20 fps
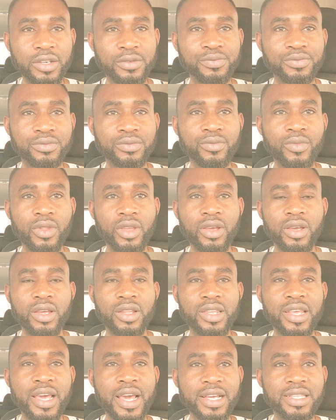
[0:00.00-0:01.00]
The health and
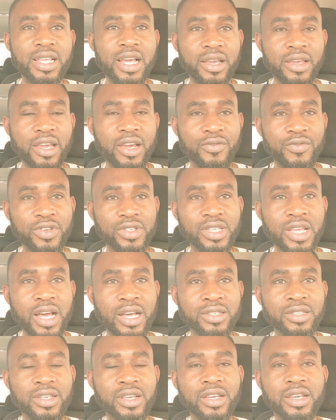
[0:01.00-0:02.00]
care visas
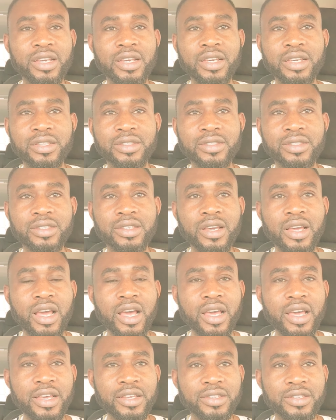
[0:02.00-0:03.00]
is a
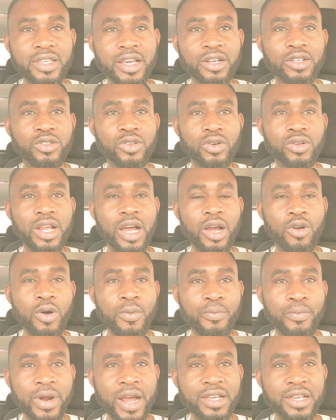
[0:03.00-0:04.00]
sector that
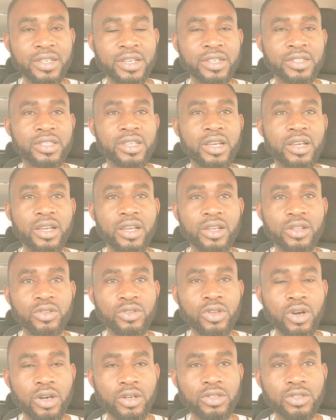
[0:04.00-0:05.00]
comprises doctors,